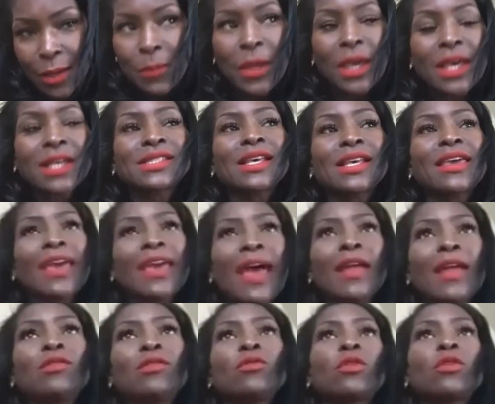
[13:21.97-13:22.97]
because
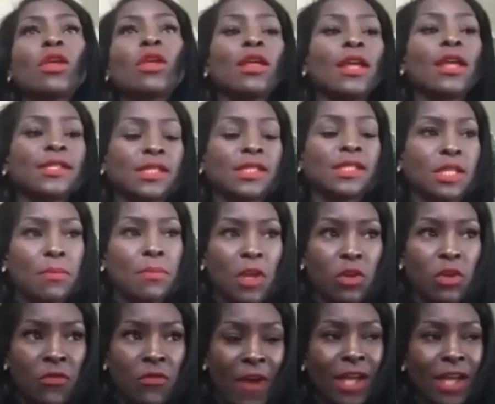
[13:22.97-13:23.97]
again, it's the
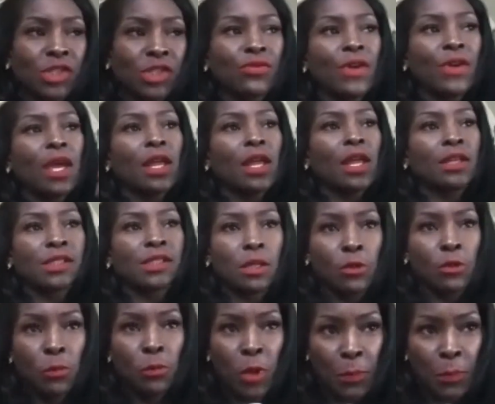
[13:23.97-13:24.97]
manufacturing and it's
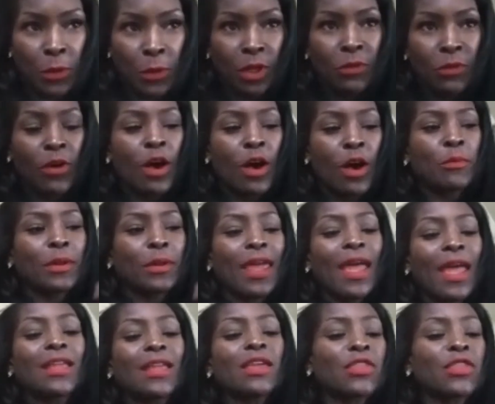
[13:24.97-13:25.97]
other people involved. But
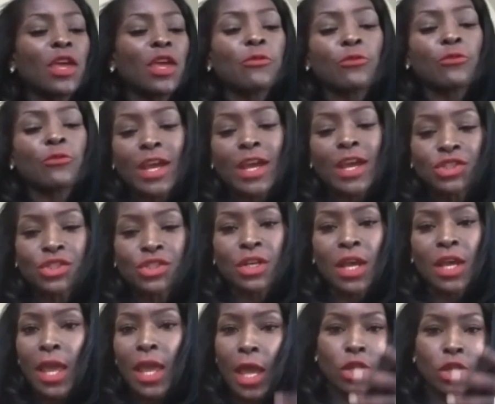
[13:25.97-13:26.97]
anything fresh
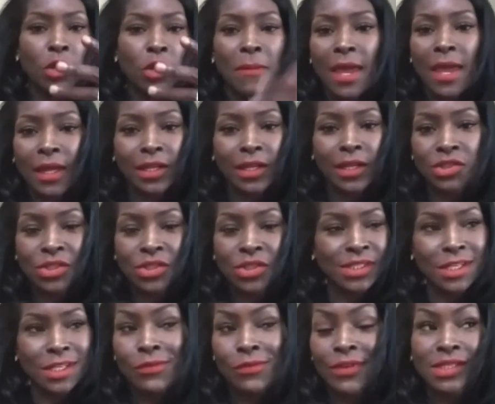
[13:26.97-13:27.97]
and you're making it
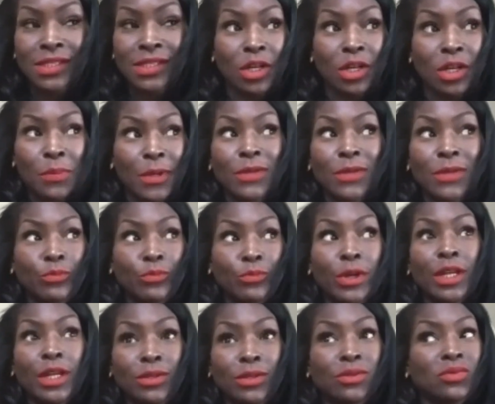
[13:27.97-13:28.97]
yourself, it's going to be
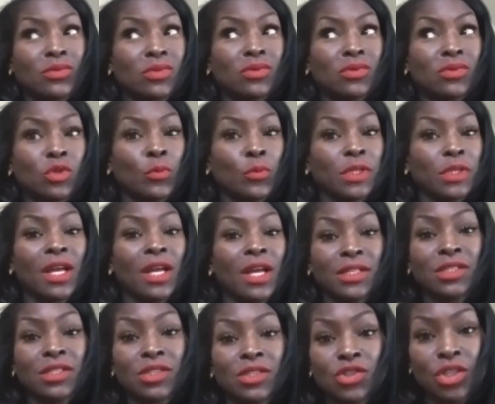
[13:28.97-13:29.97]
pretty soup to
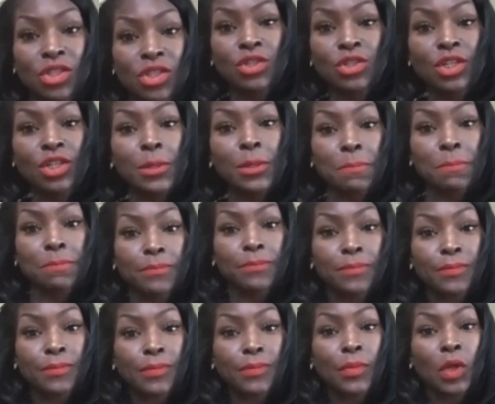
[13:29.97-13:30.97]
nuts. It's cheap, cheap.
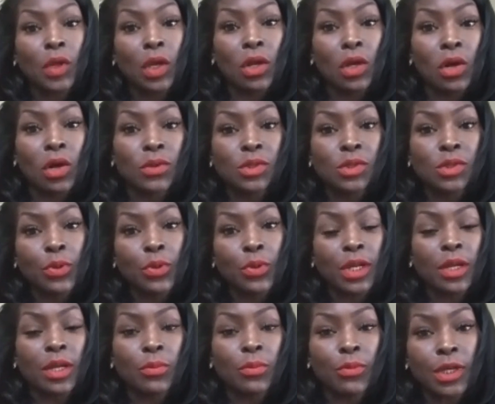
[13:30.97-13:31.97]
It's
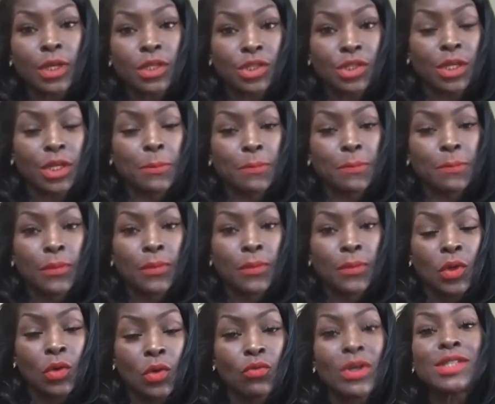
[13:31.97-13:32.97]
pretty cheap,
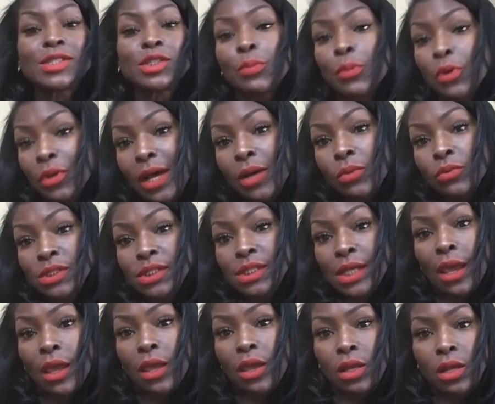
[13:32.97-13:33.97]
reasonable, I would
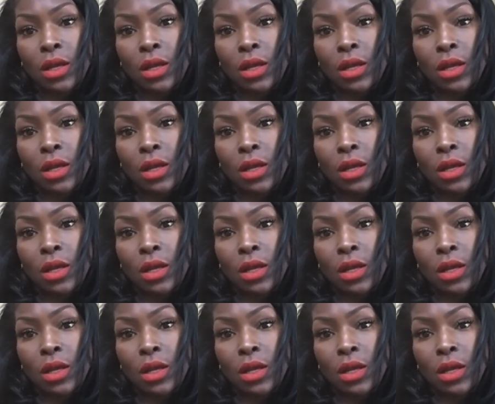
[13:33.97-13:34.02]
say.